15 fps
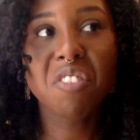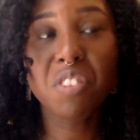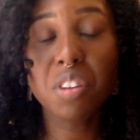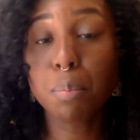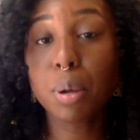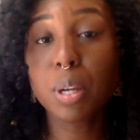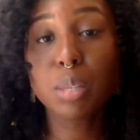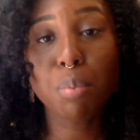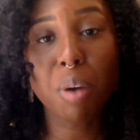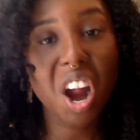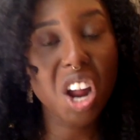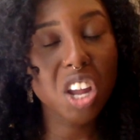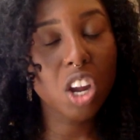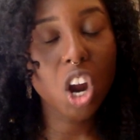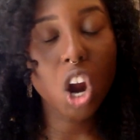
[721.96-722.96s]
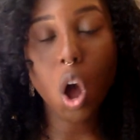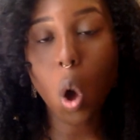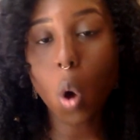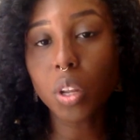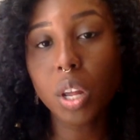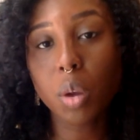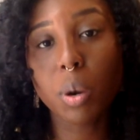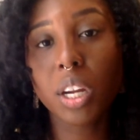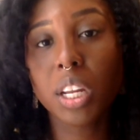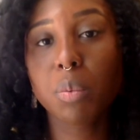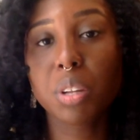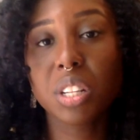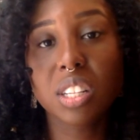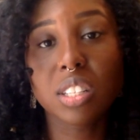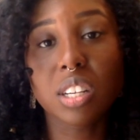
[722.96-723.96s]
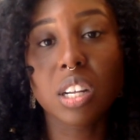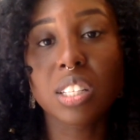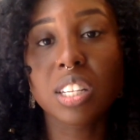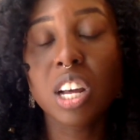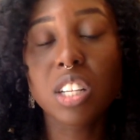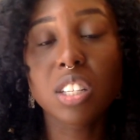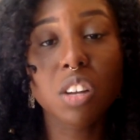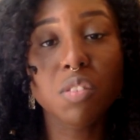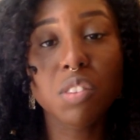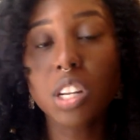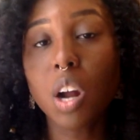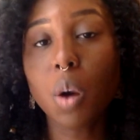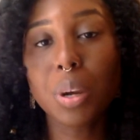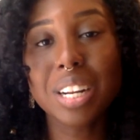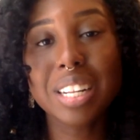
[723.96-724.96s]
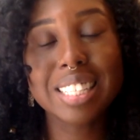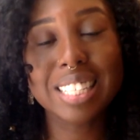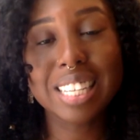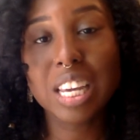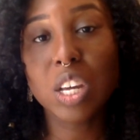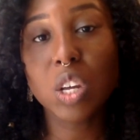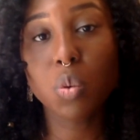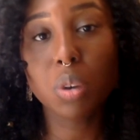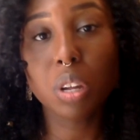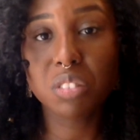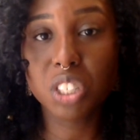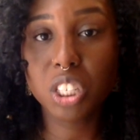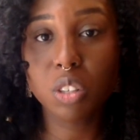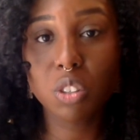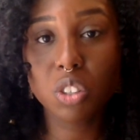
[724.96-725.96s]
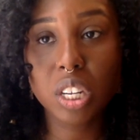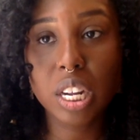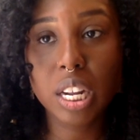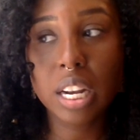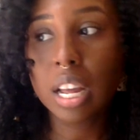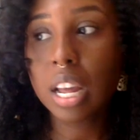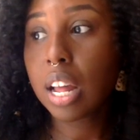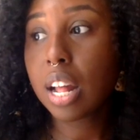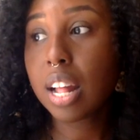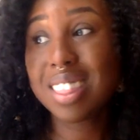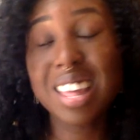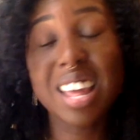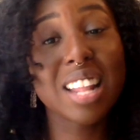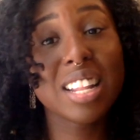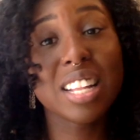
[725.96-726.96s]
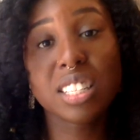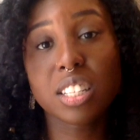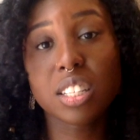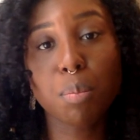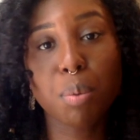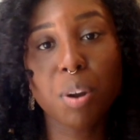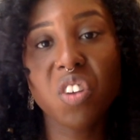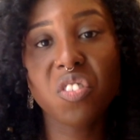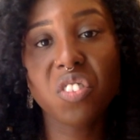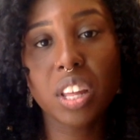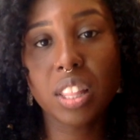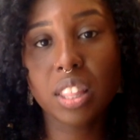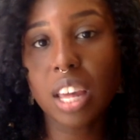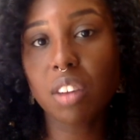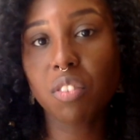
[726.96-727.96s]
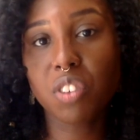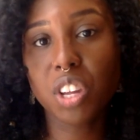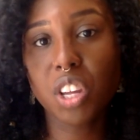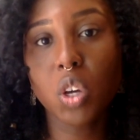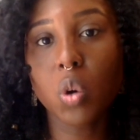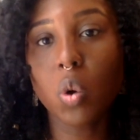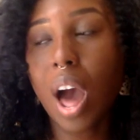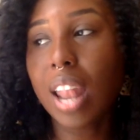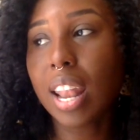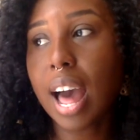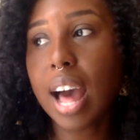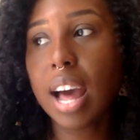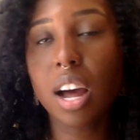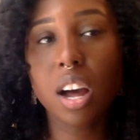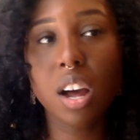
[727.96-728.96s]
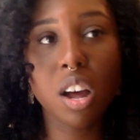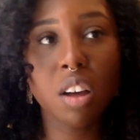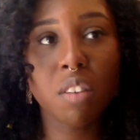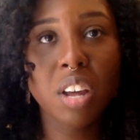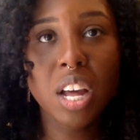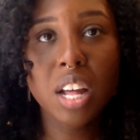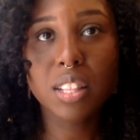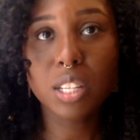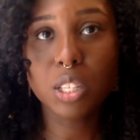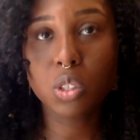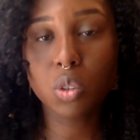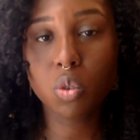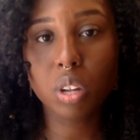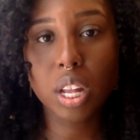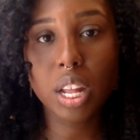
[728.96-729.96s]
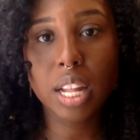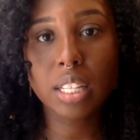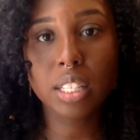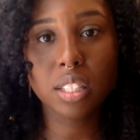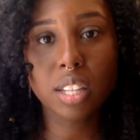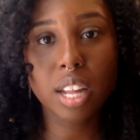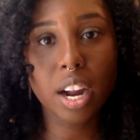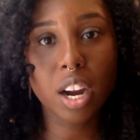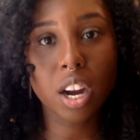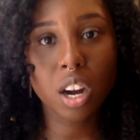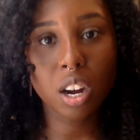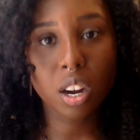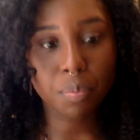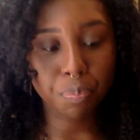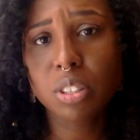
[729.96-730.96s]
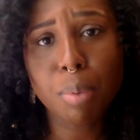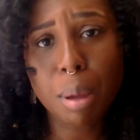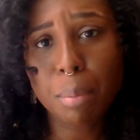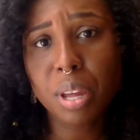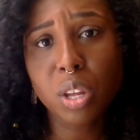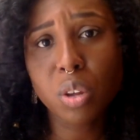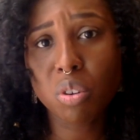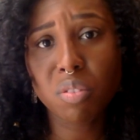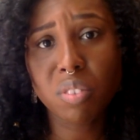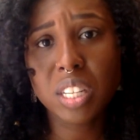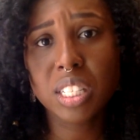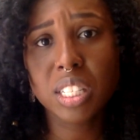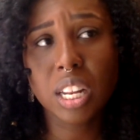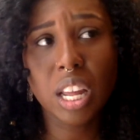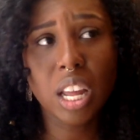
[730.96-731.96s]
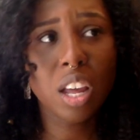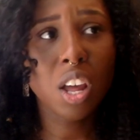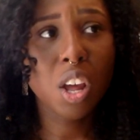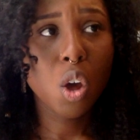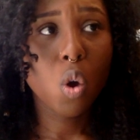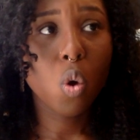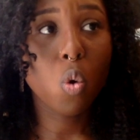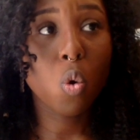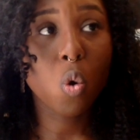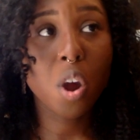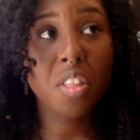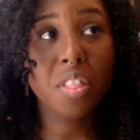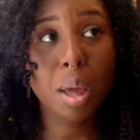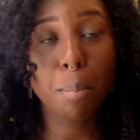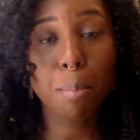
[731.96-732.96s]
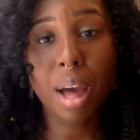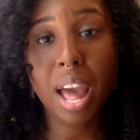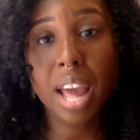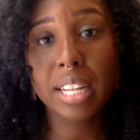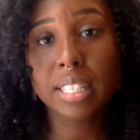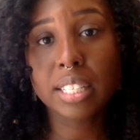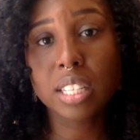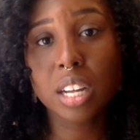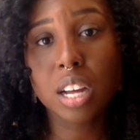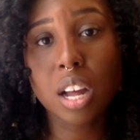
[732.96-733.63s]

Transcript: for the most part, you're only working with adults. So if you don't want to deal with children, then this is a perfect thing for you. A lot of the students, they might be in university, or they might,